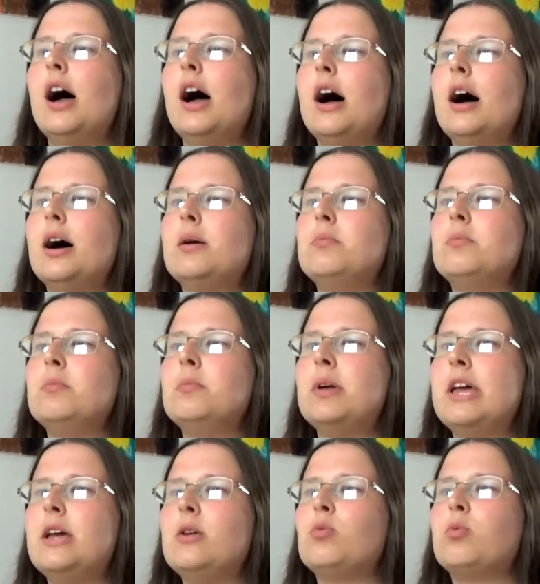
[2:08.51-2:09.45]
Um,
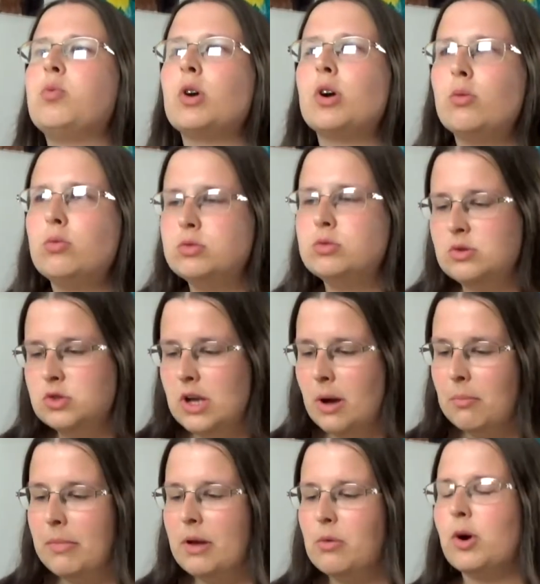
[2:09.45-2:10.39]
it re-
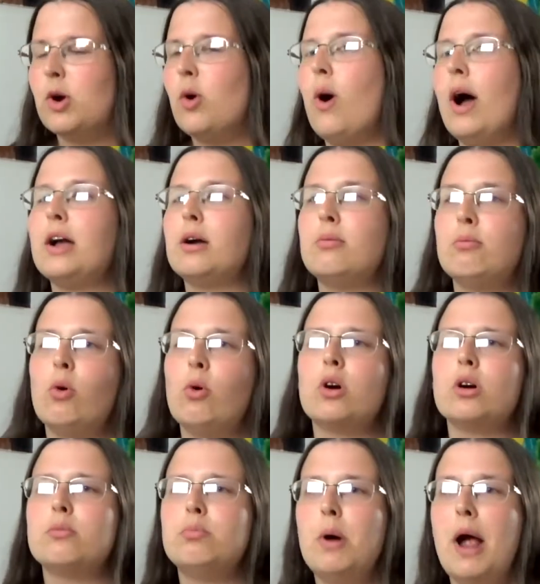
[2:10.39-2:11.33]
some may require
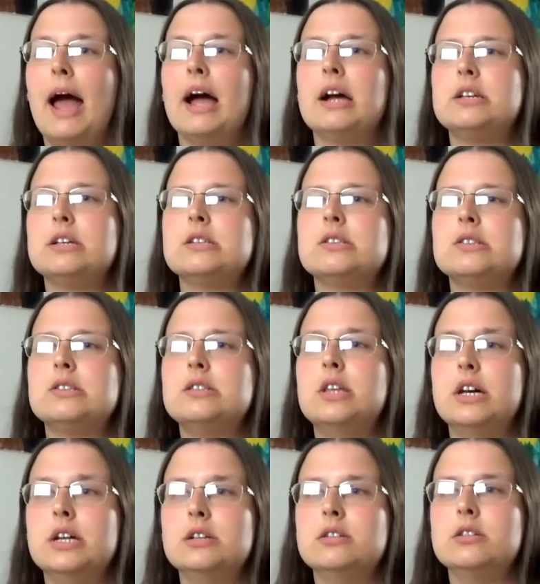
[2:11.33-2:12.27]
more practice
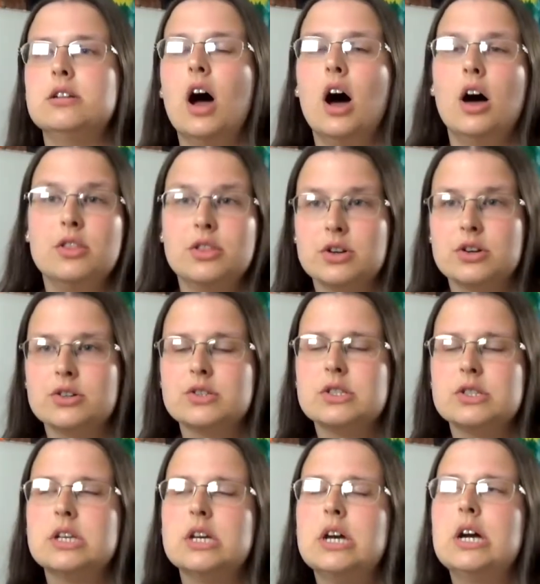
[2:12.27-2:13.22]
than
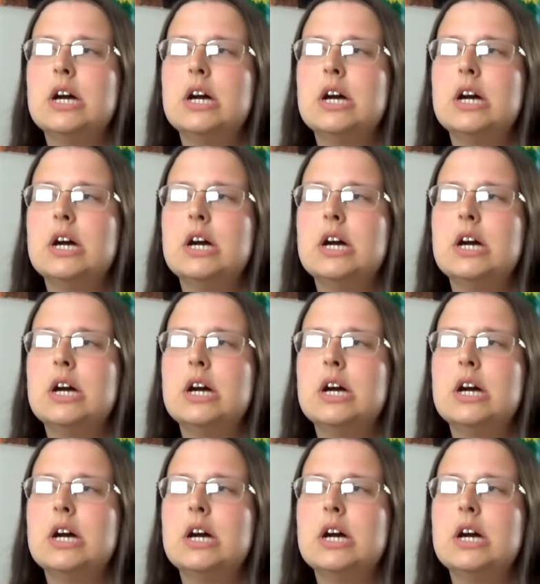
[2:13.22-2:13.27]
others.